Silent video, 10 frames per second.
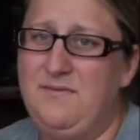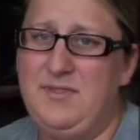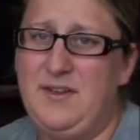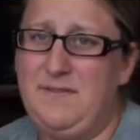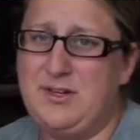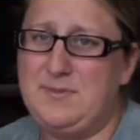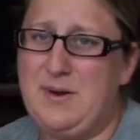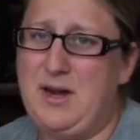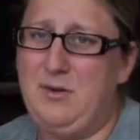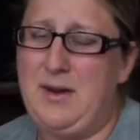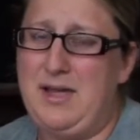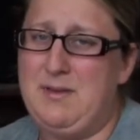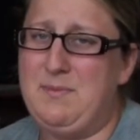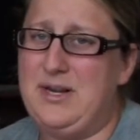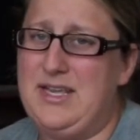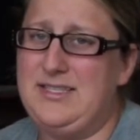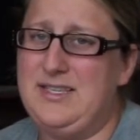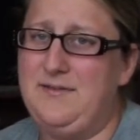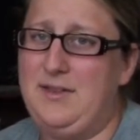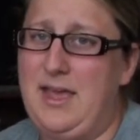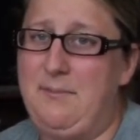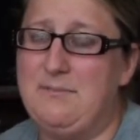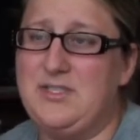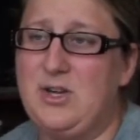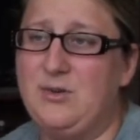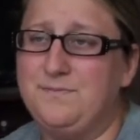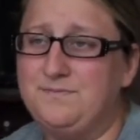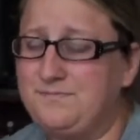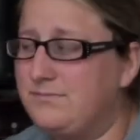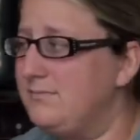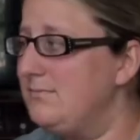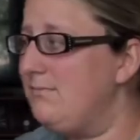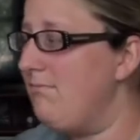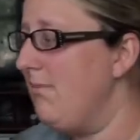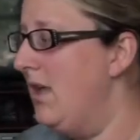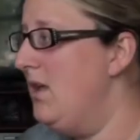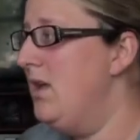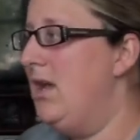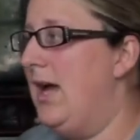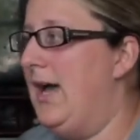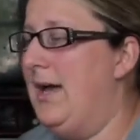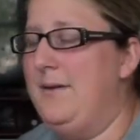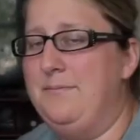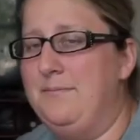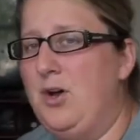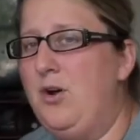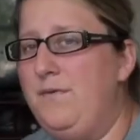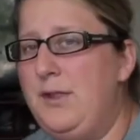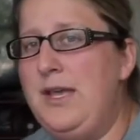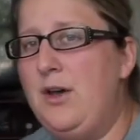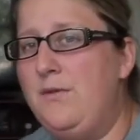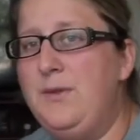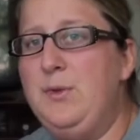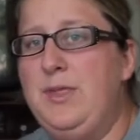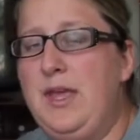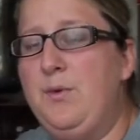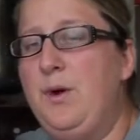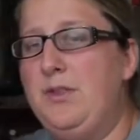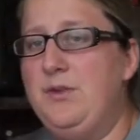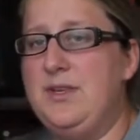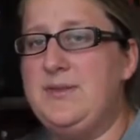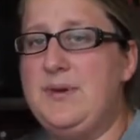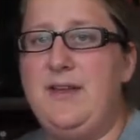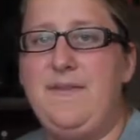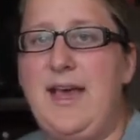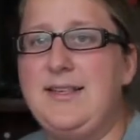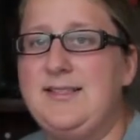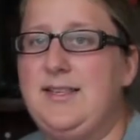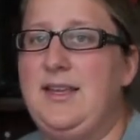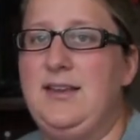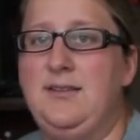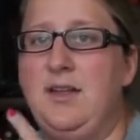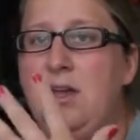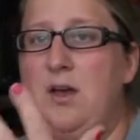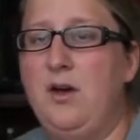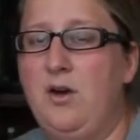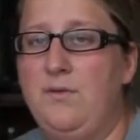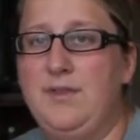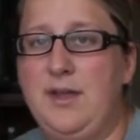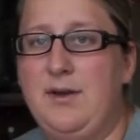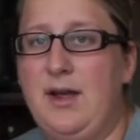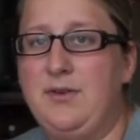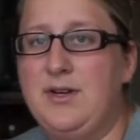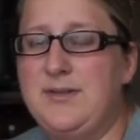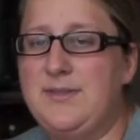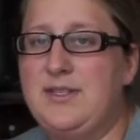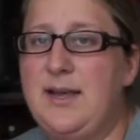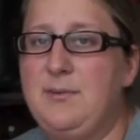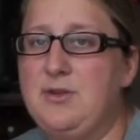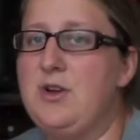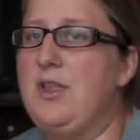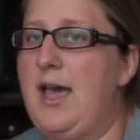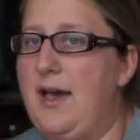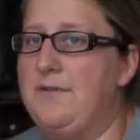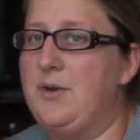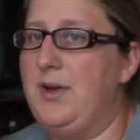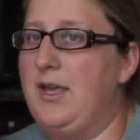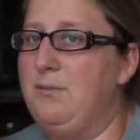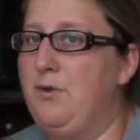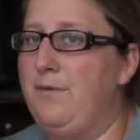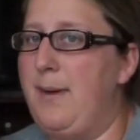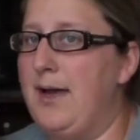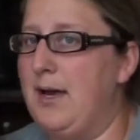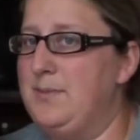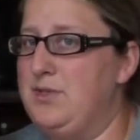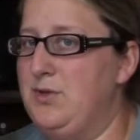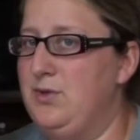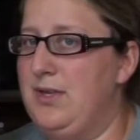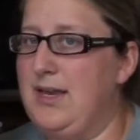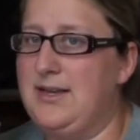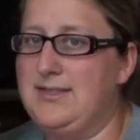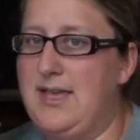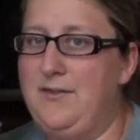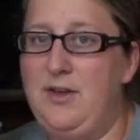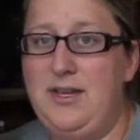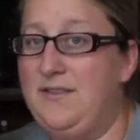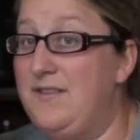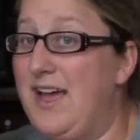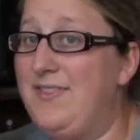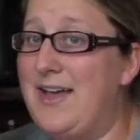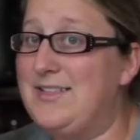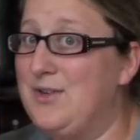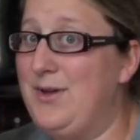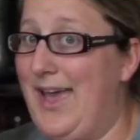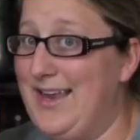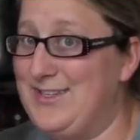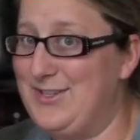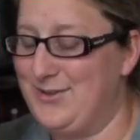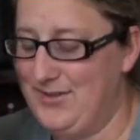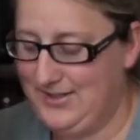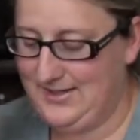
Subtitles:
The first part will probably be pretty easy for them. So hopefully they can work through this pretty fast, and then hopefully around Christmas time or shortly after we can move back up to the next level, and if not, that's okay too.